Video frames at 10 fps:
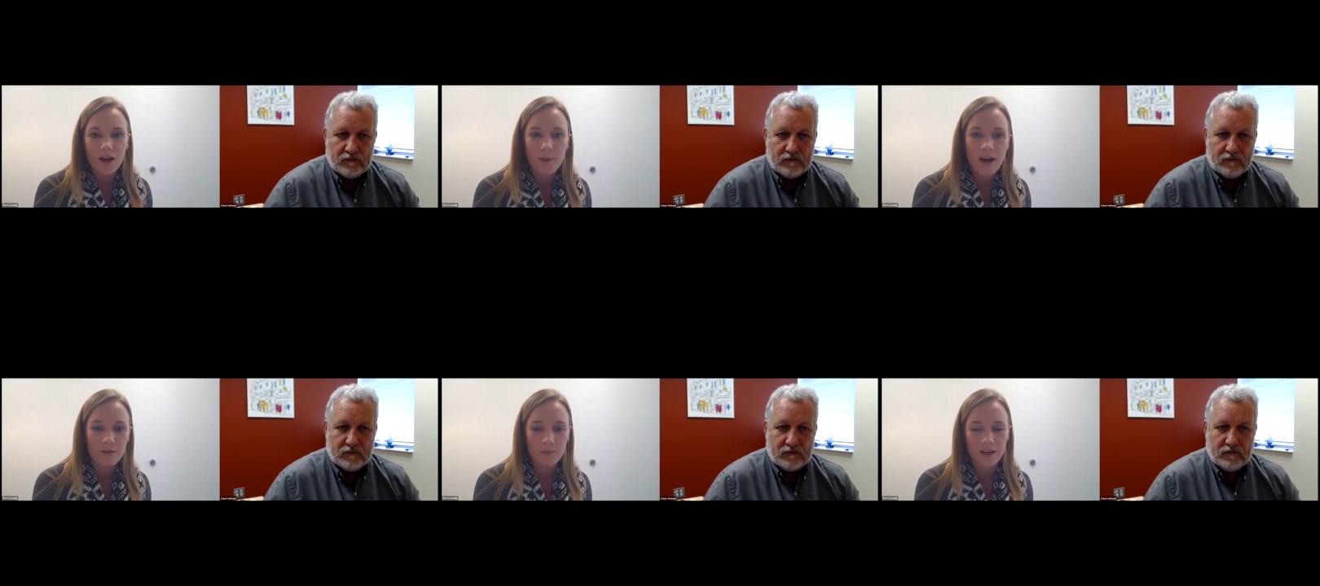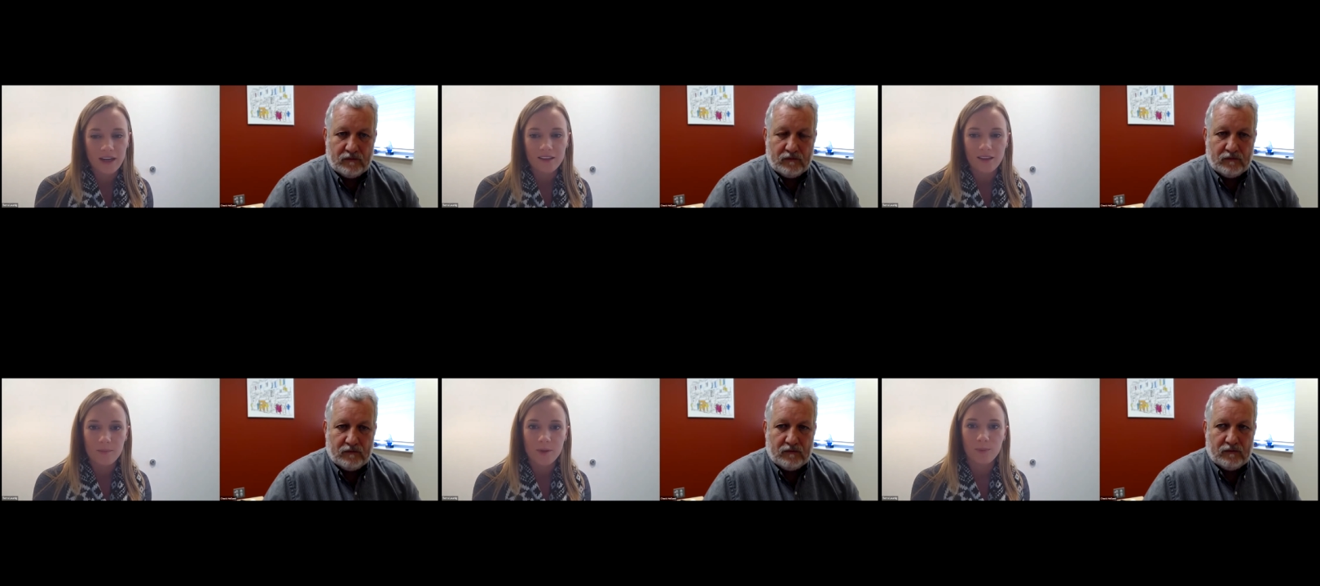Speaker 1: about a minute,
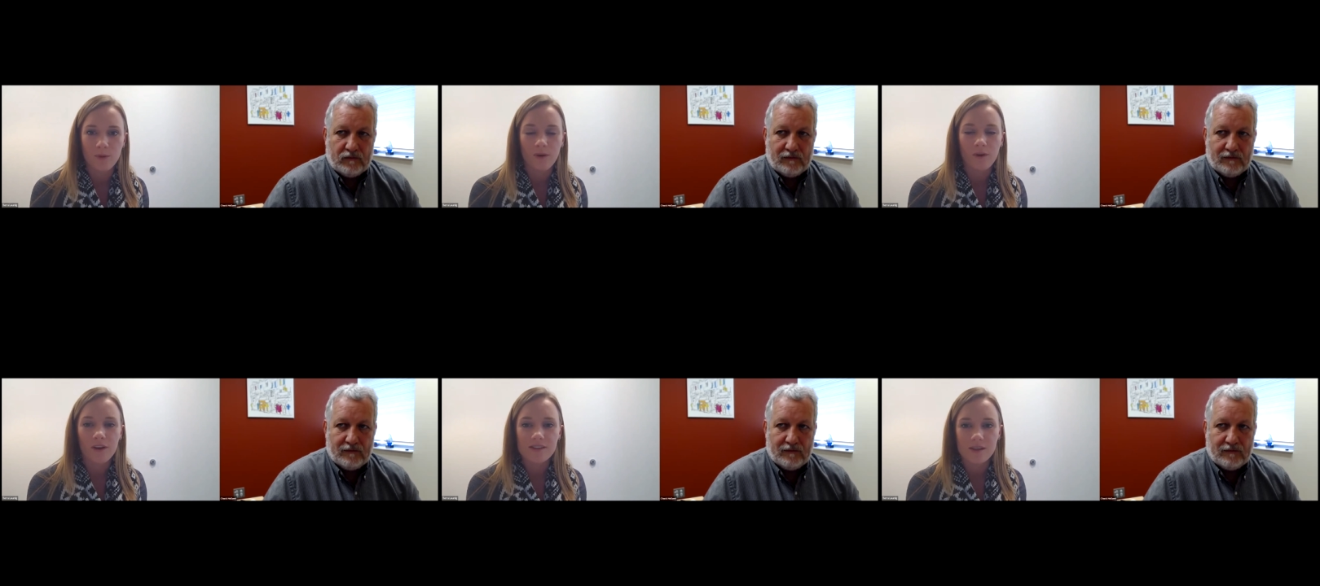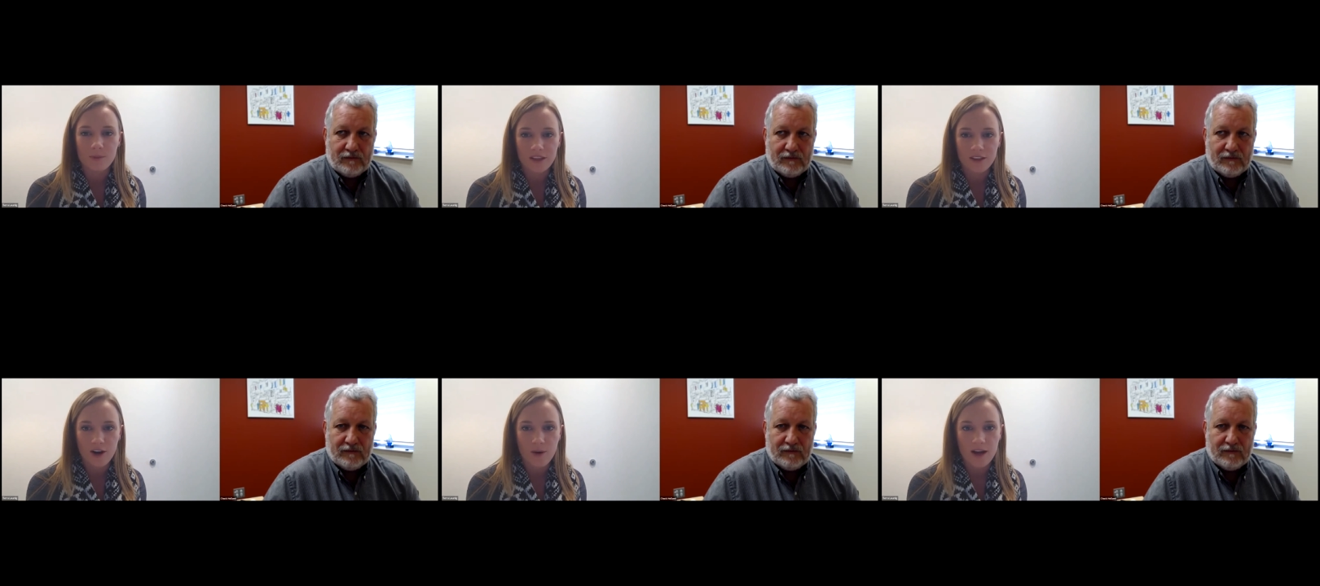let people submit
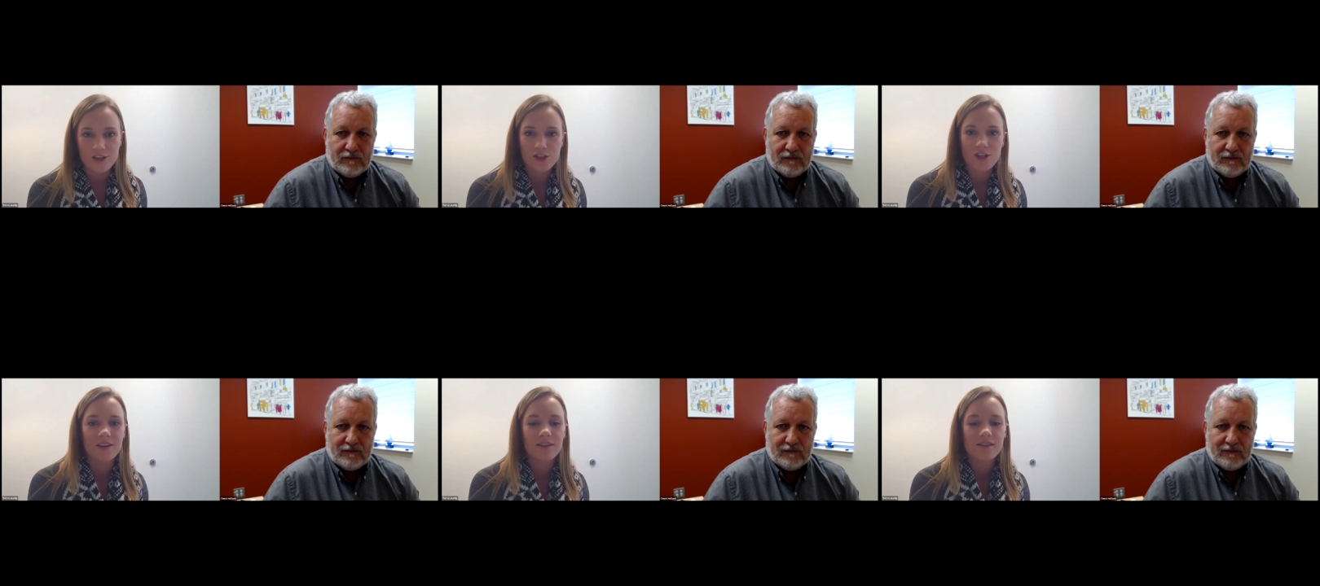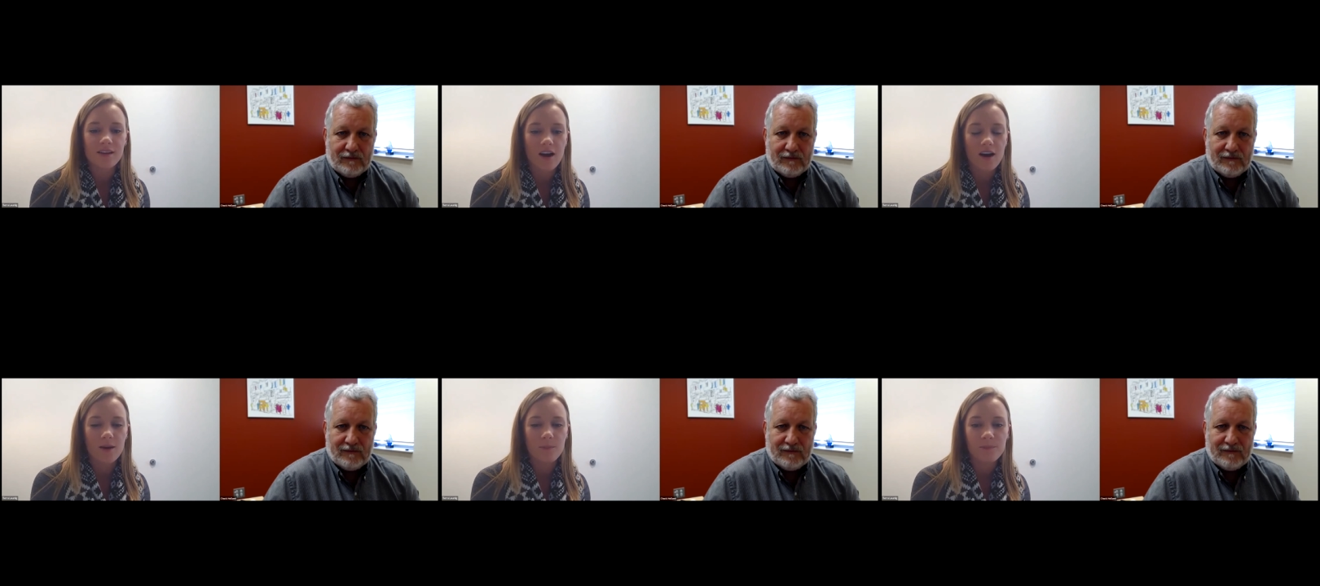their questions.
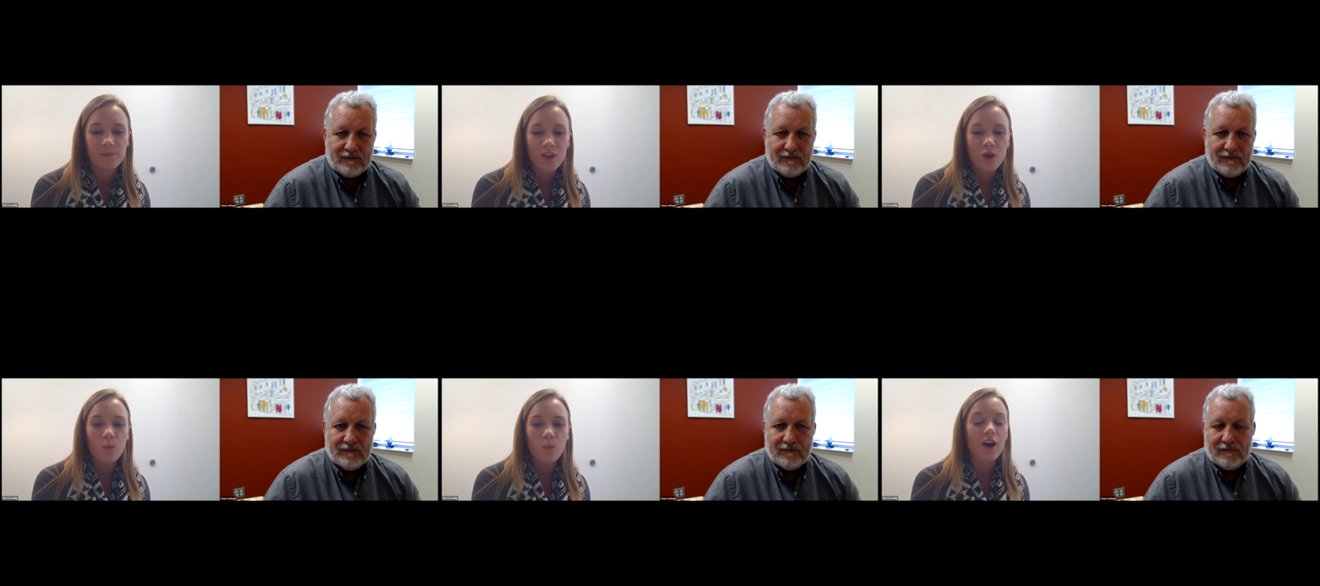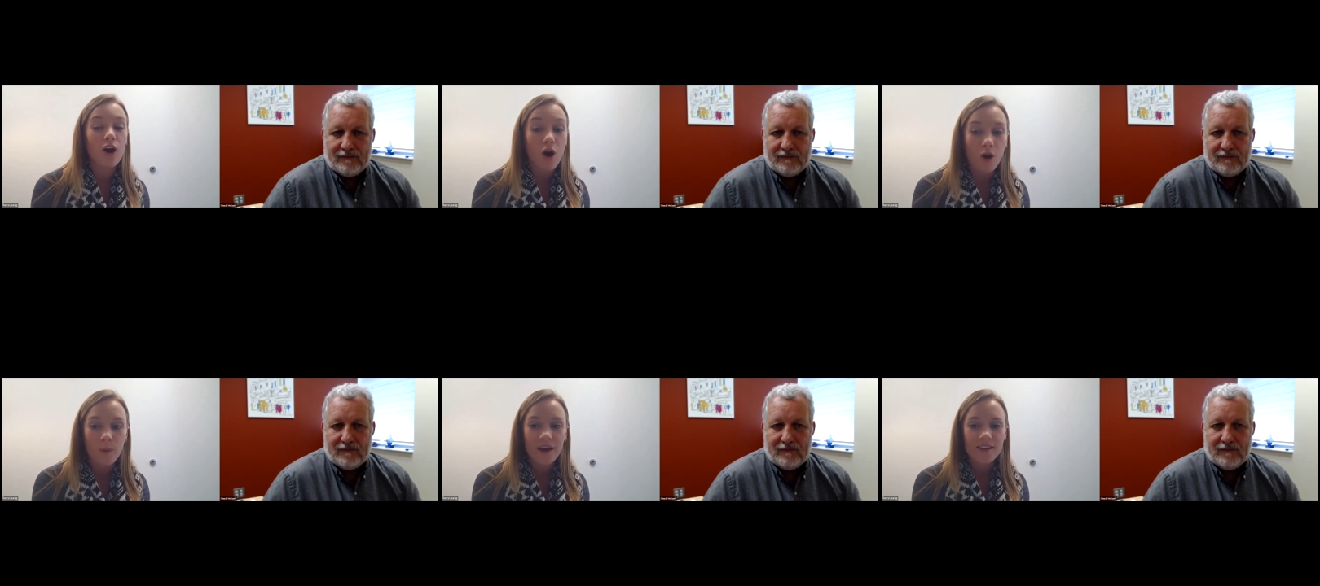Um, we're
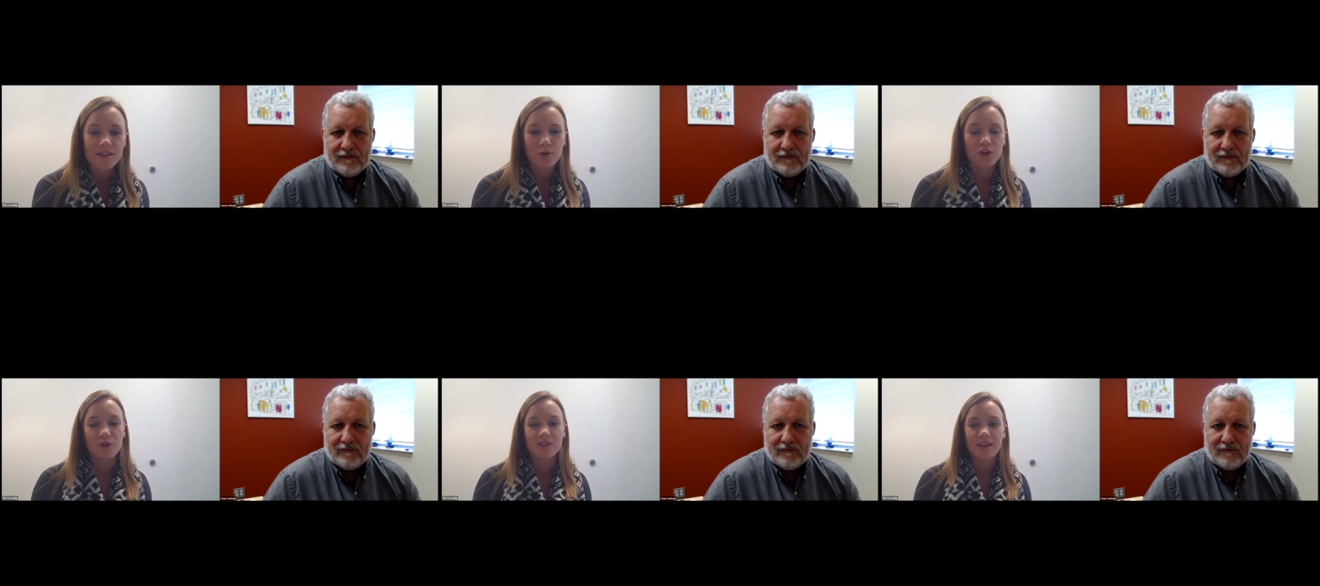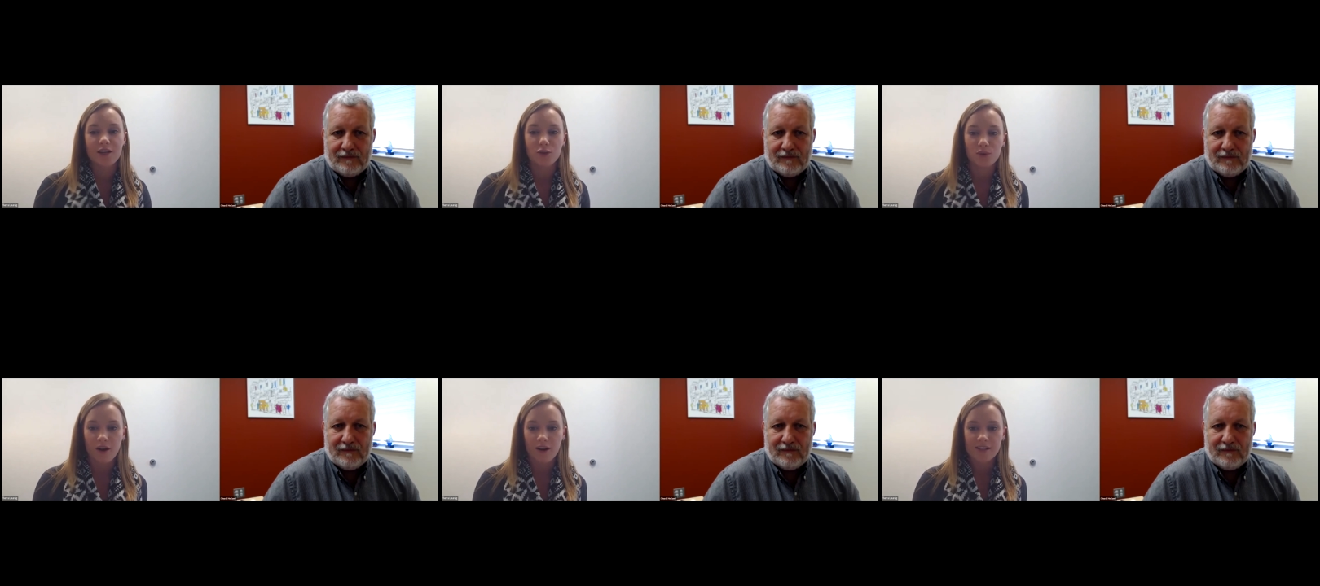always producing new
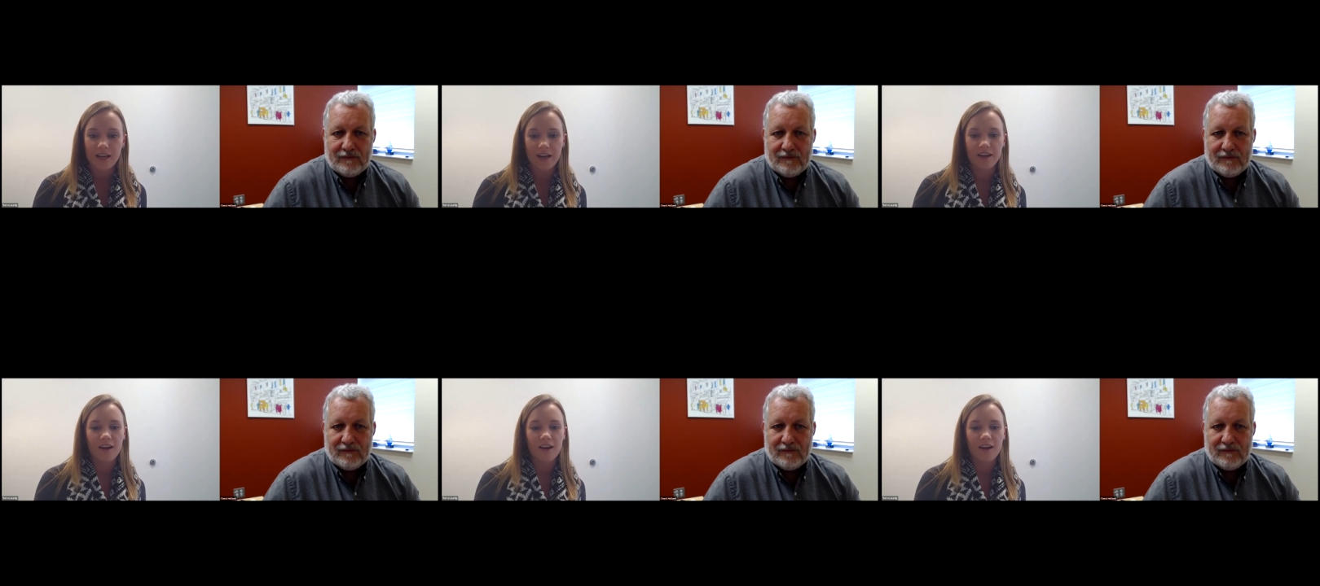content.